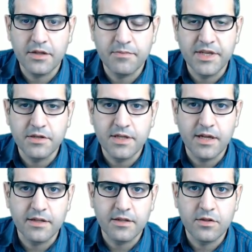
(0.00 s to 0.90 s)
Means
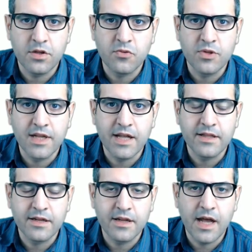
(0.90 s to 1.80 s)
that it will get
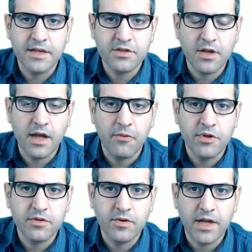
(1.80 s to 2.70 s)
an ask, I want
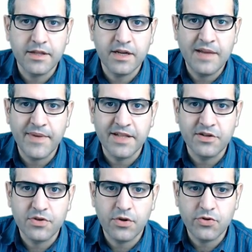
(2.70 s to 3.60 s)
to get an IP
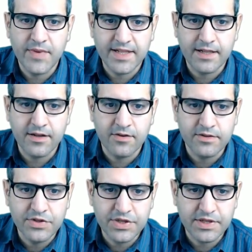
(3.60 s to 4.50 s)
address automatically on
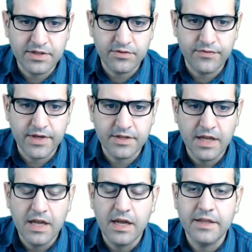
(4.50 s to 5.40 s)
this interface.
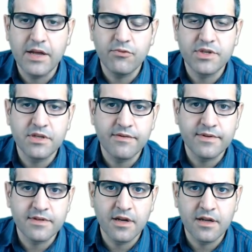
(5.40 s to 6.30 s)
And then we see if
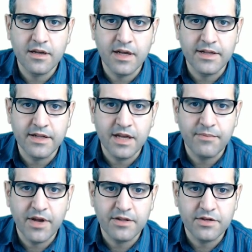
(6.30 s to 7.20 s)
it's going to get an IP
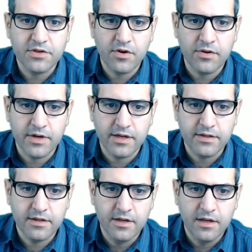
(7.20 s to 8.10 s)
address or not.
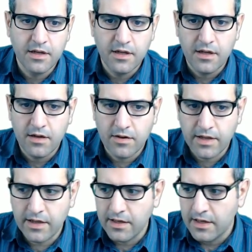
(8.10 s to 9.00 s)

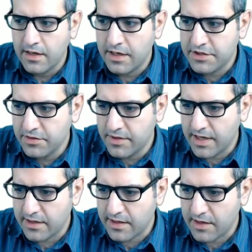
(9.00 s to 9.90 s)
Okay, let's do
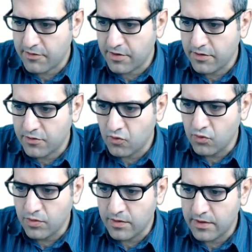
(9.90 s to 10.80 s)
that. I will go
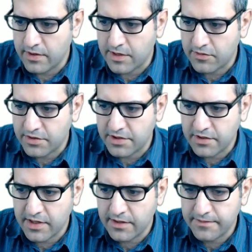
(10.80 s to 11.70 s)
to router 3.